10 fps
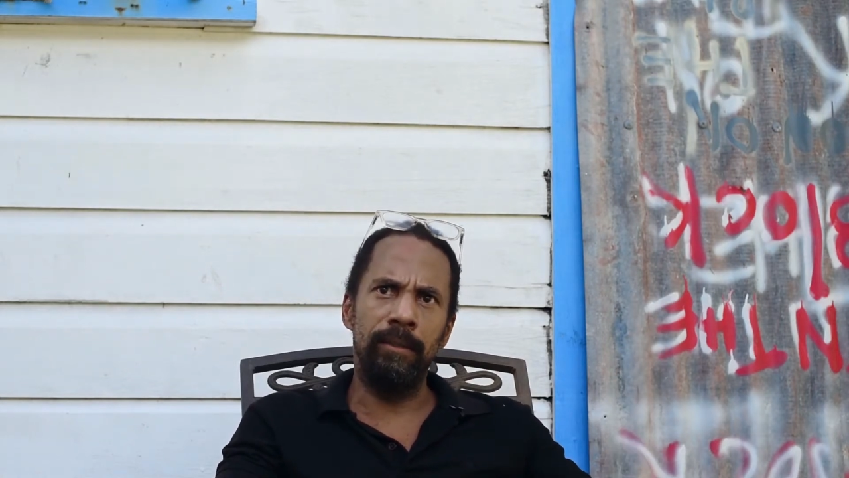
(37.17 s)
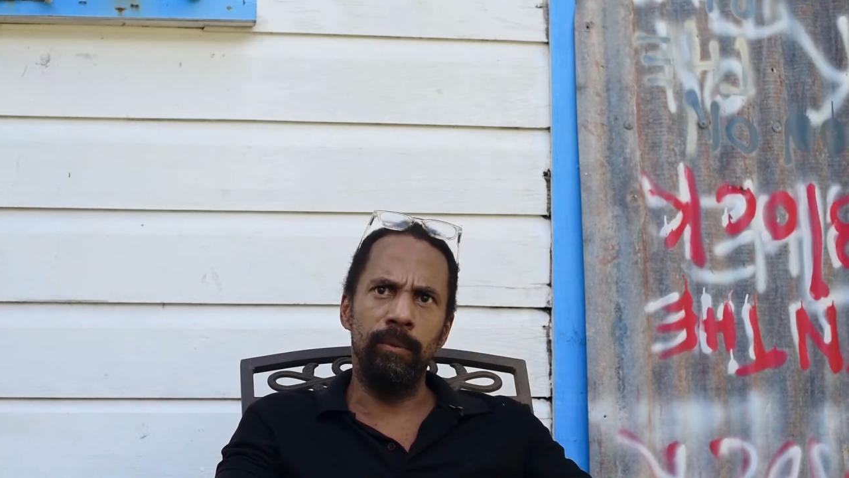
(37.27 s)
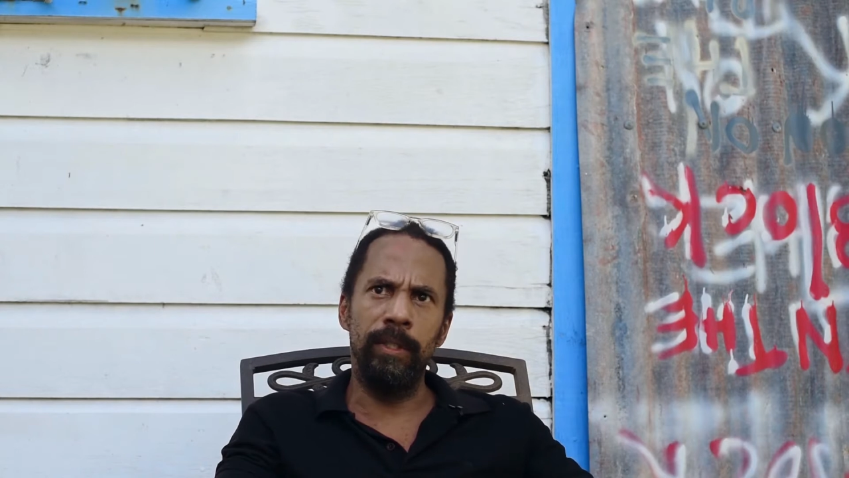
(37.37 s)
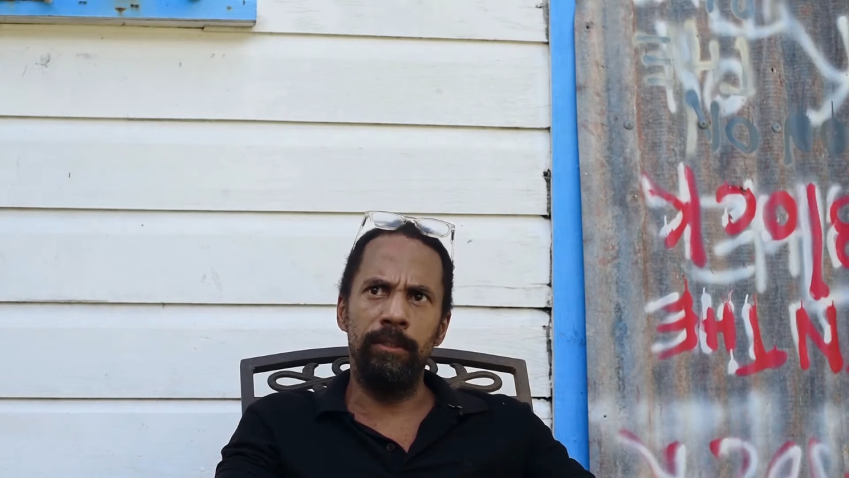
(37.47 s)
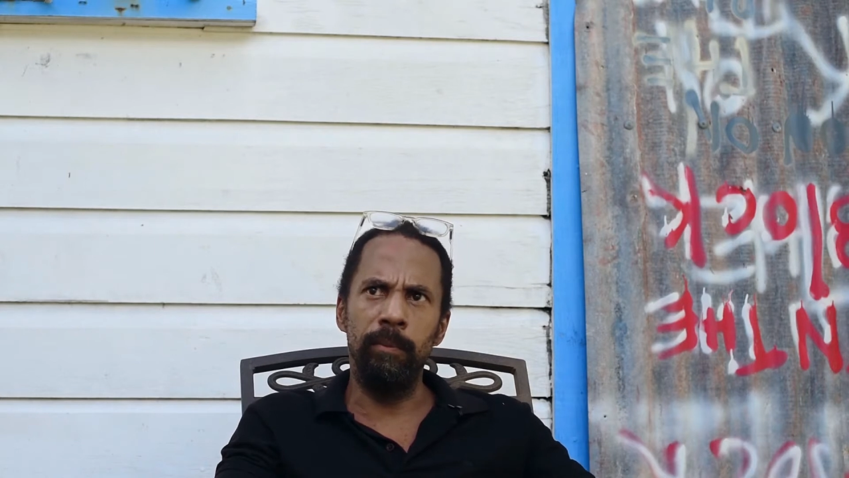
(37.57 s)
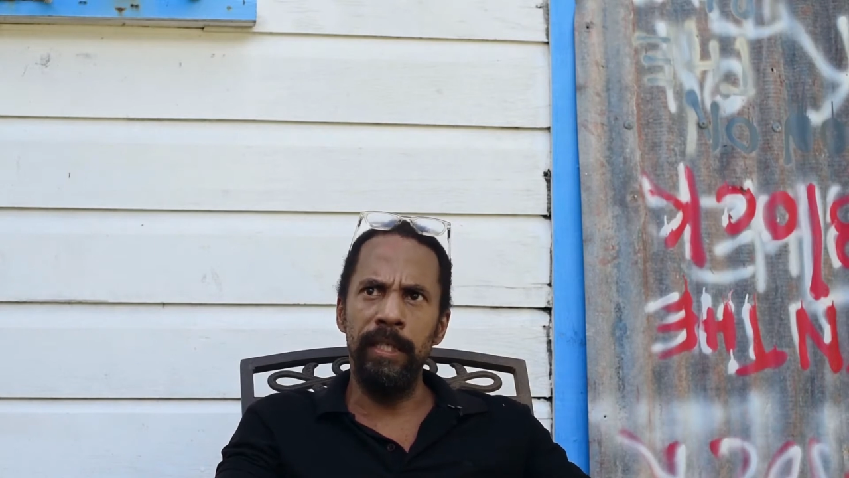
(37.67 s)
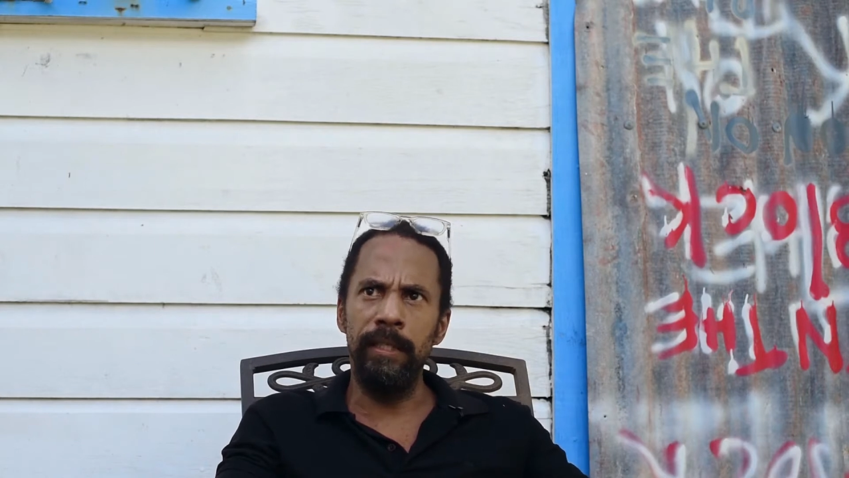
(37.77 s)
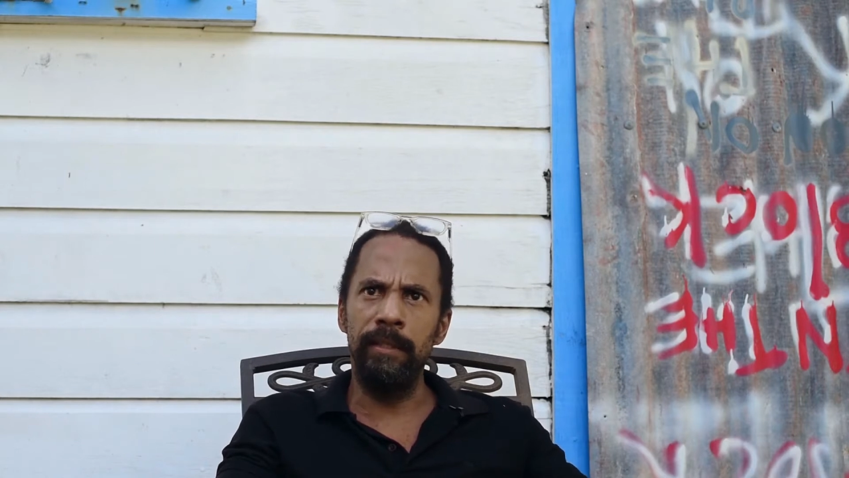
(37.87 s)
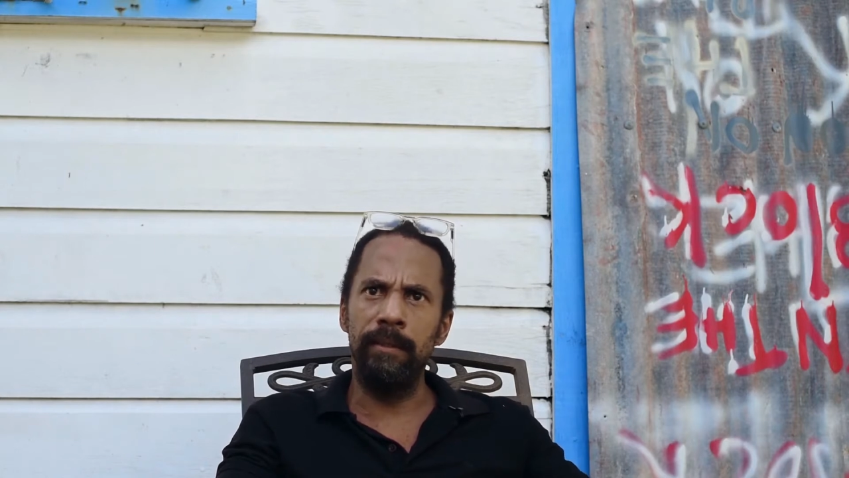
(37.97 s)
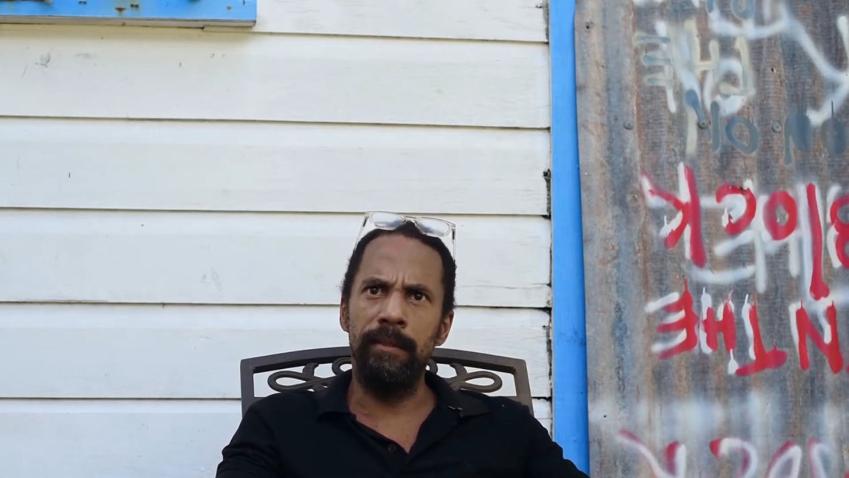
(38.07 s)
which
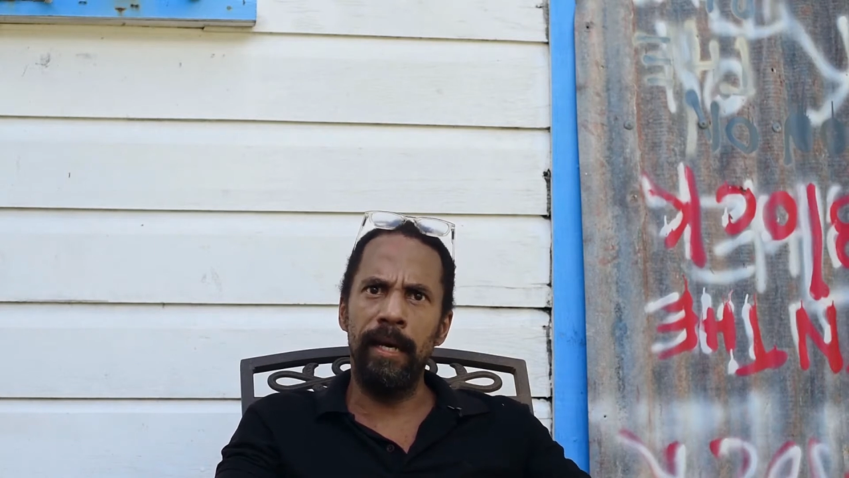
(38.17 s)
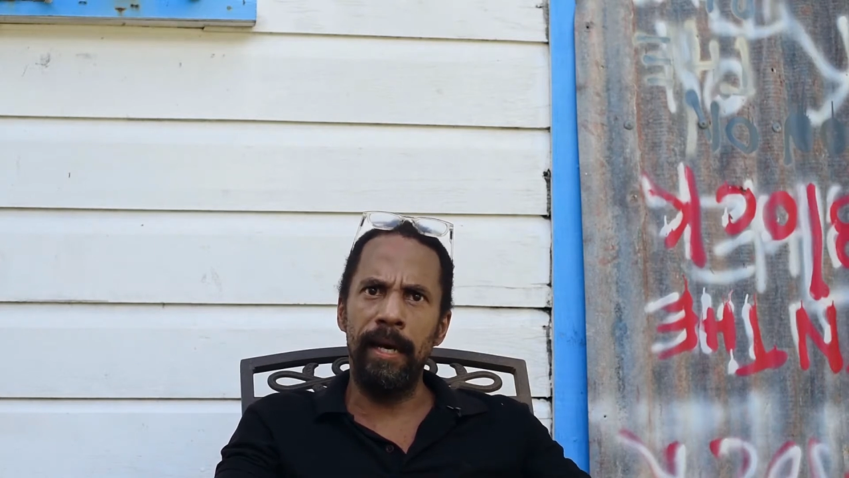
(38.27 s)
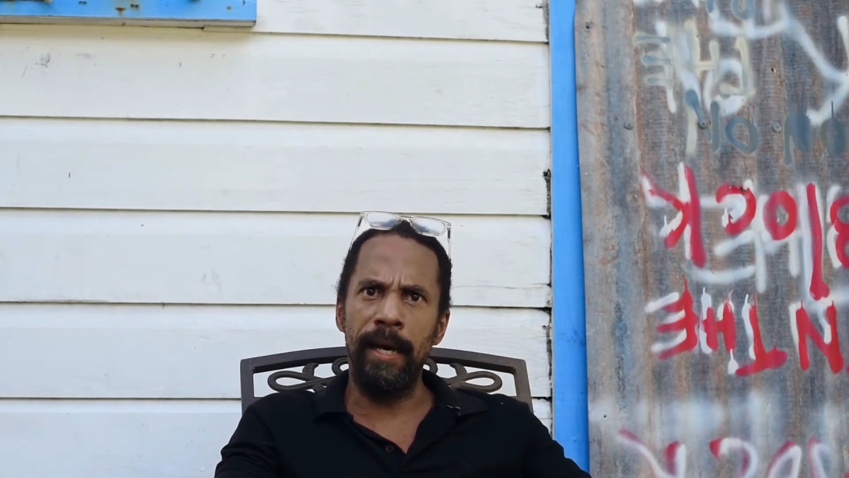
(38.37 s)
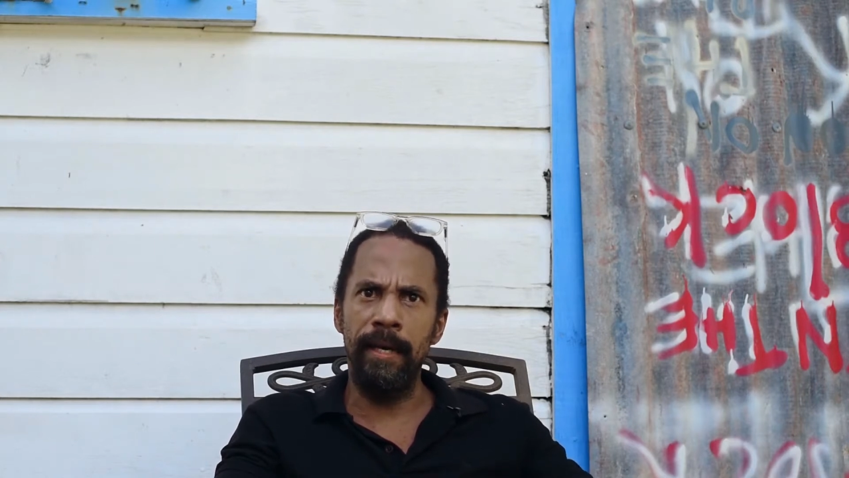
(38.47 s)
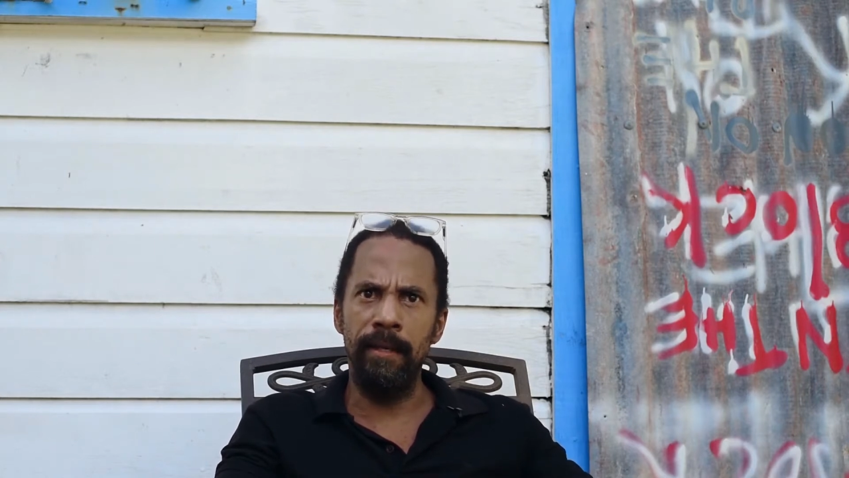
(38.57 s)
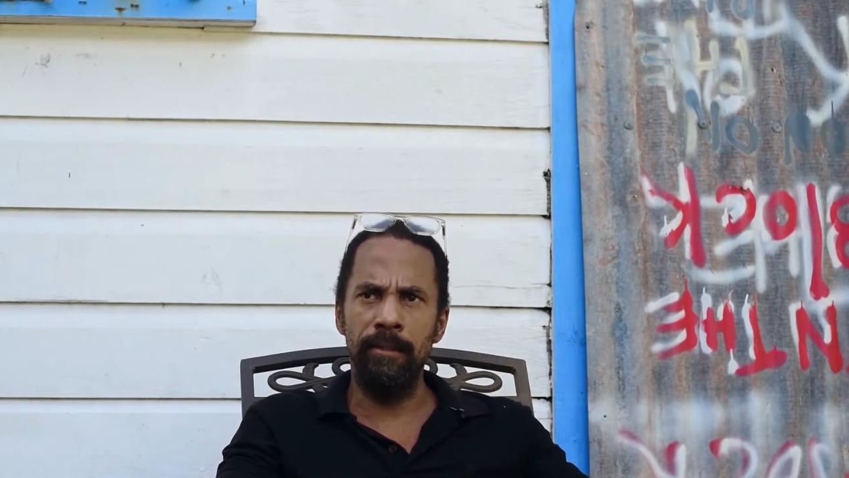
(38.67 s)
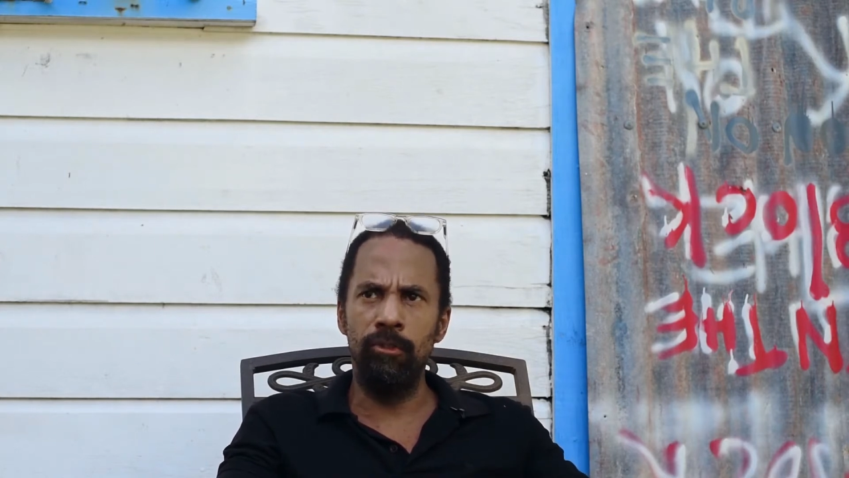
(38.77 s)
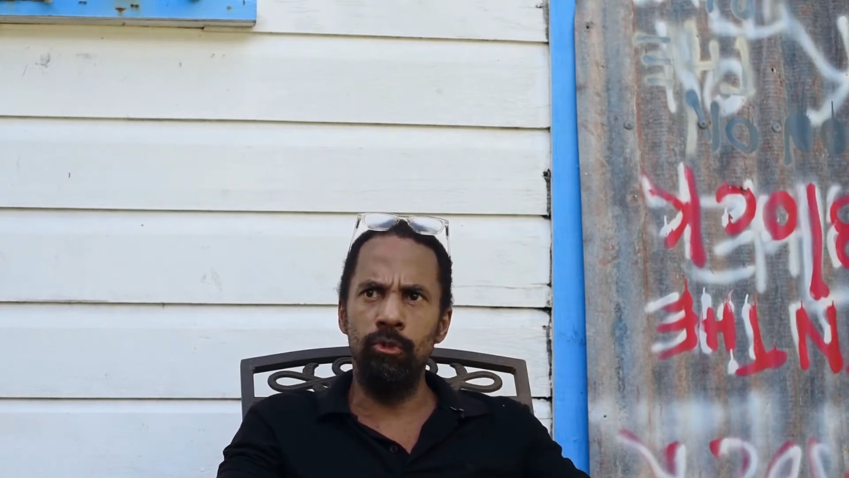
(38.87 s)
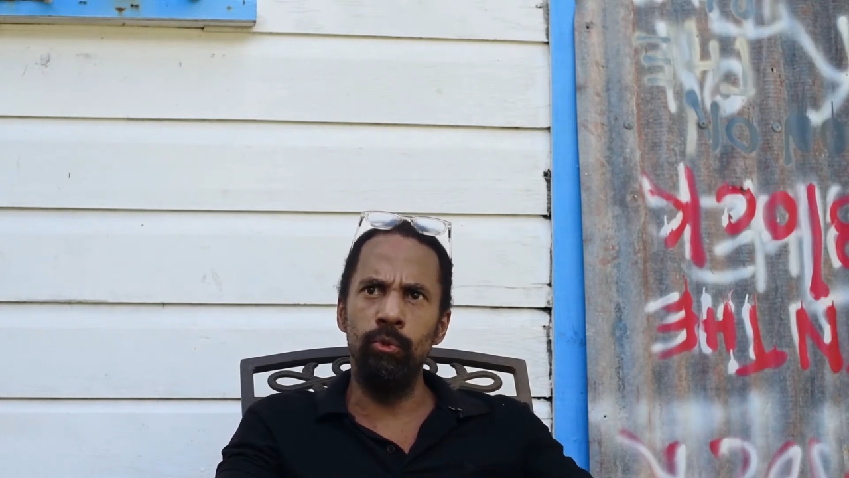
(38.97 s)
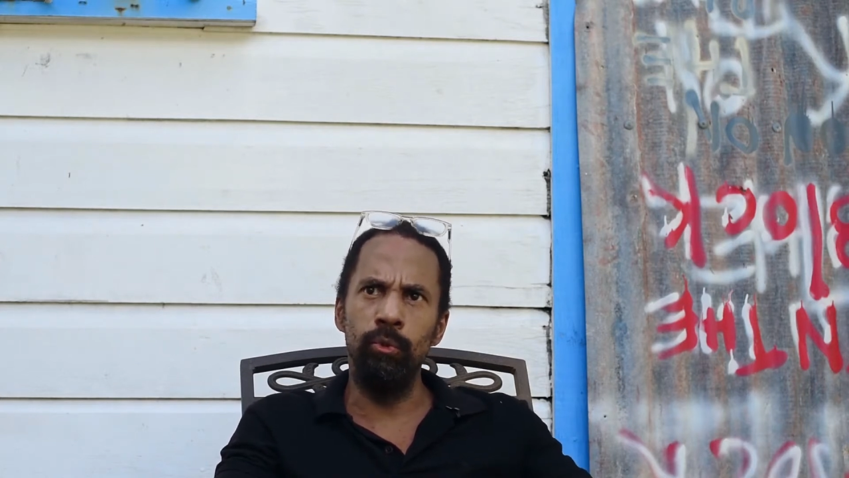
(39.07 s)
means that I
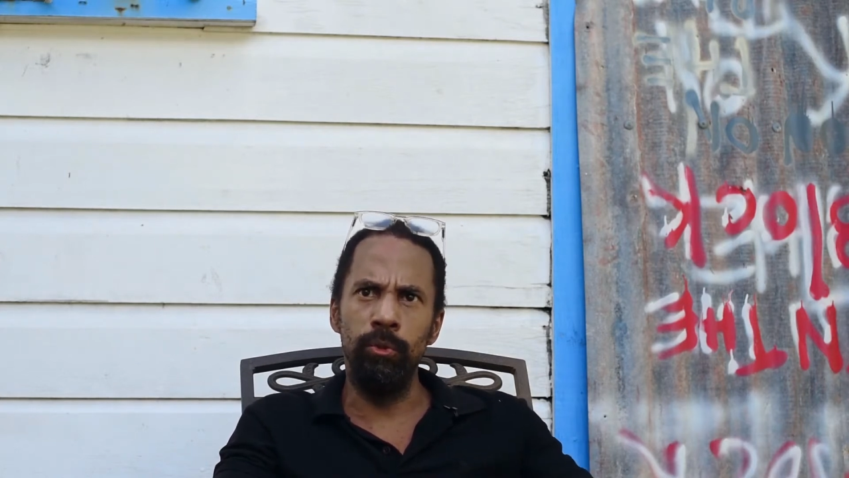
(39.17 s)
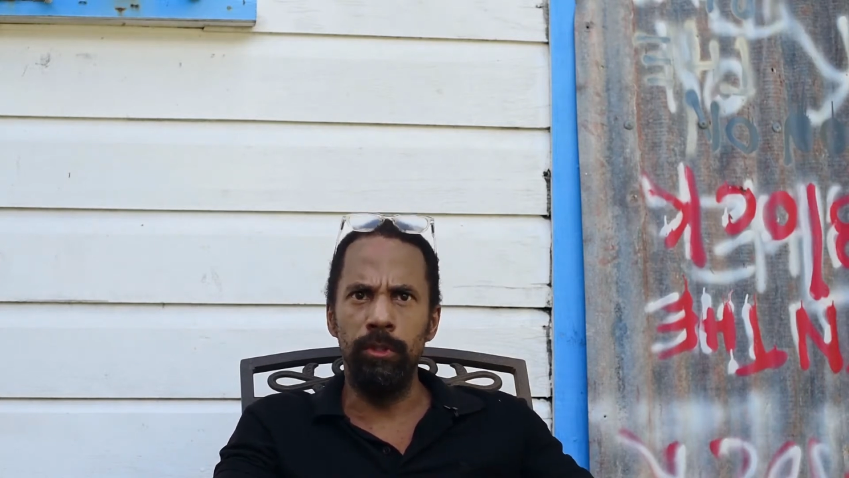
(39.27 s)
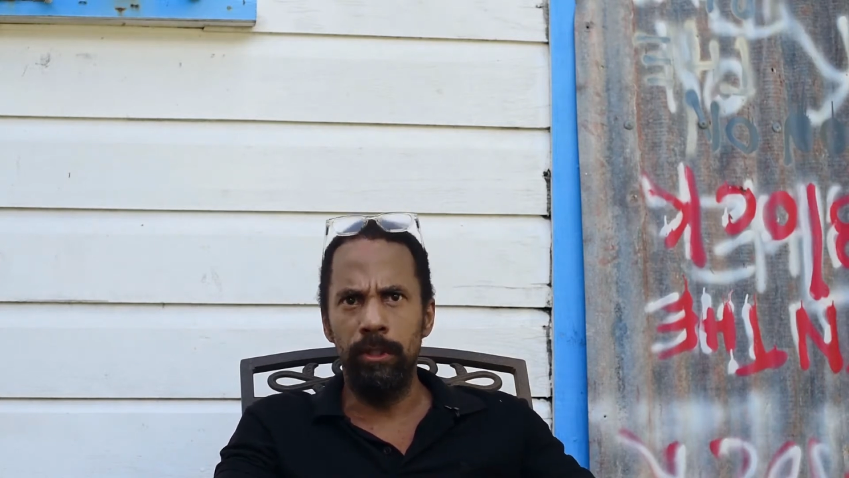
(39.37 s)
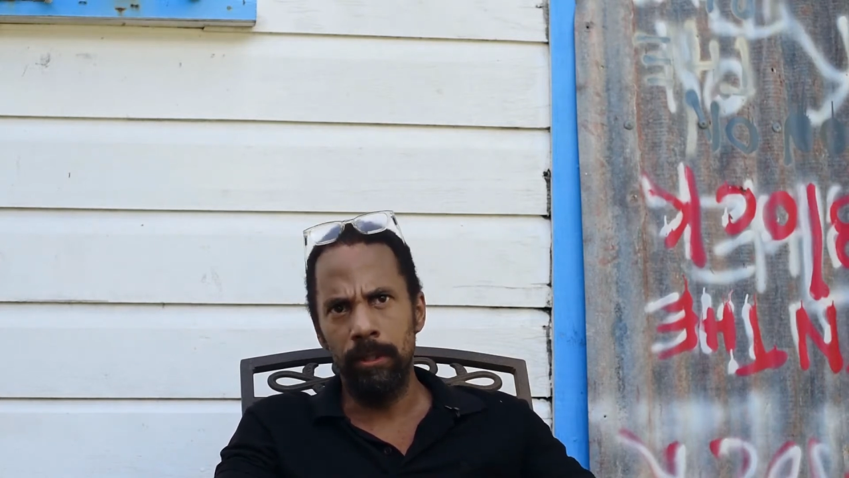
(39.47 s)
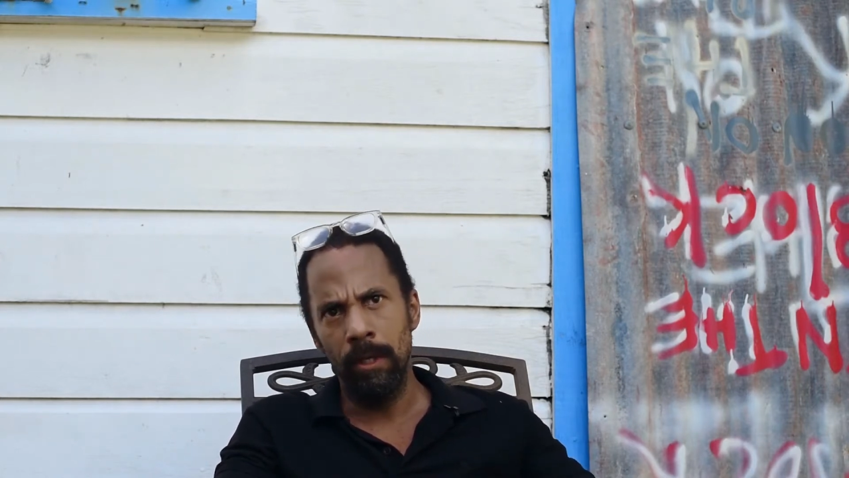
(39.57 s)
use